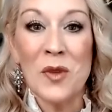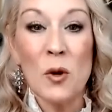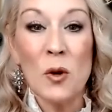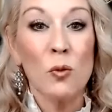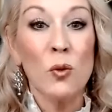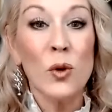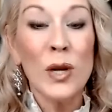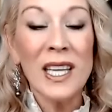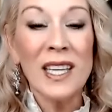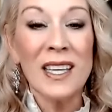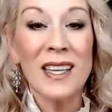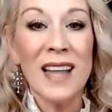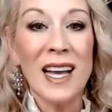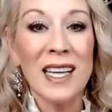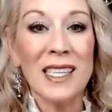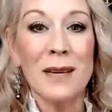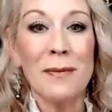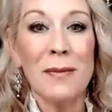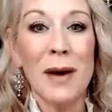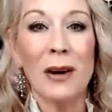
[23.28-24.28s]
Really,
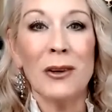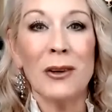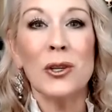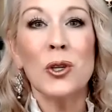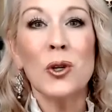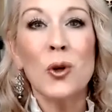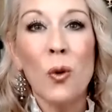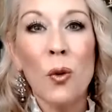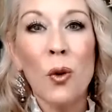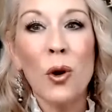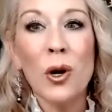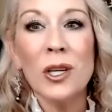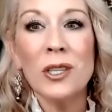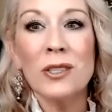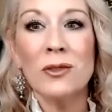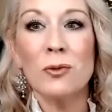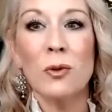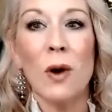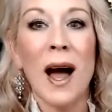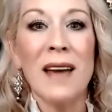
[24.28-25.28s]
that's about your
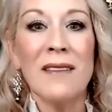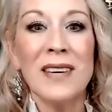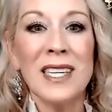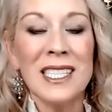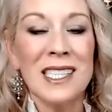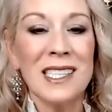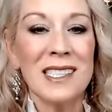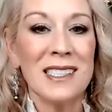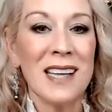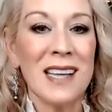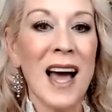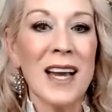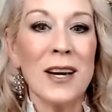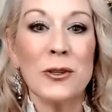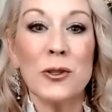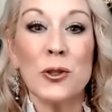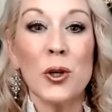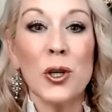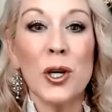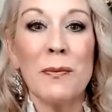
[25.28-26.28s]
driving desires,
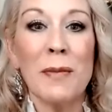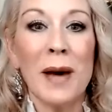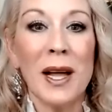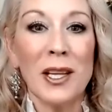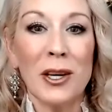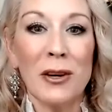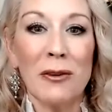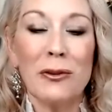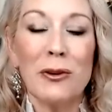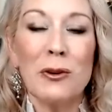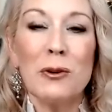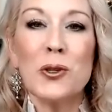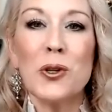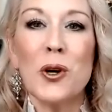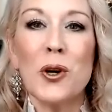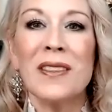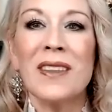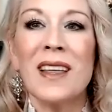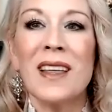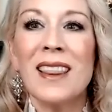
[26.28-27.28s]
your compelling future,
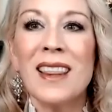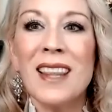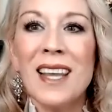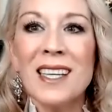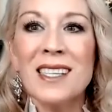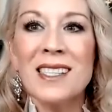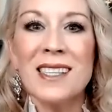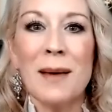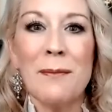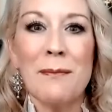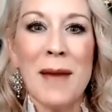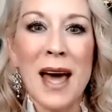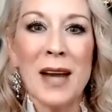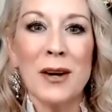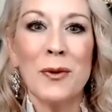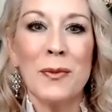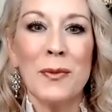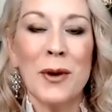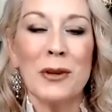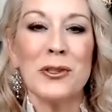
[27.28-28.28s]
and the things that matter
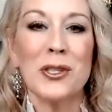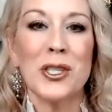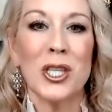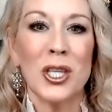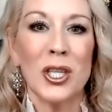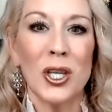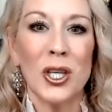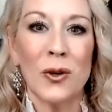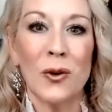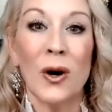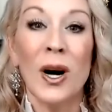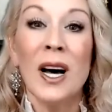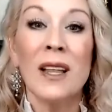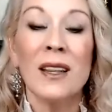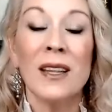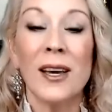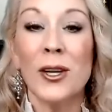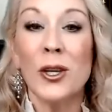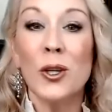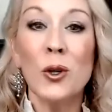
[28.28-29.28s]
most to you
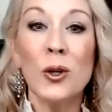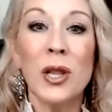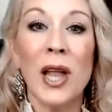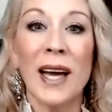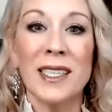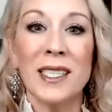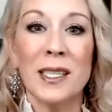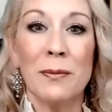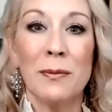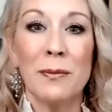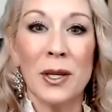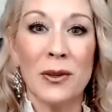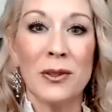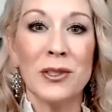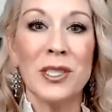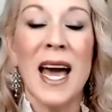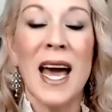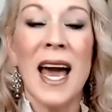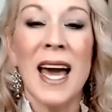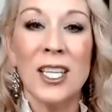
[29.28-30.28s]
that you'd like to build
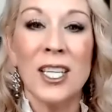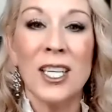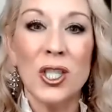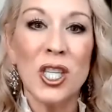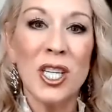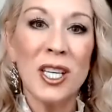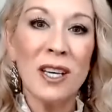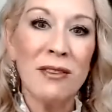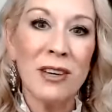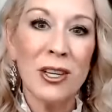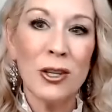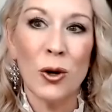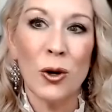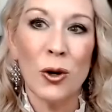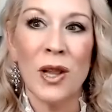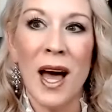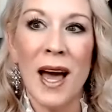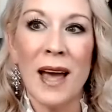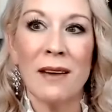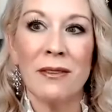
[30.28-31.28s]
and achieve in your
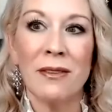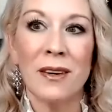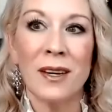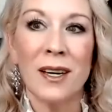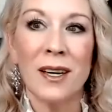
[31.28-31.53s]
life.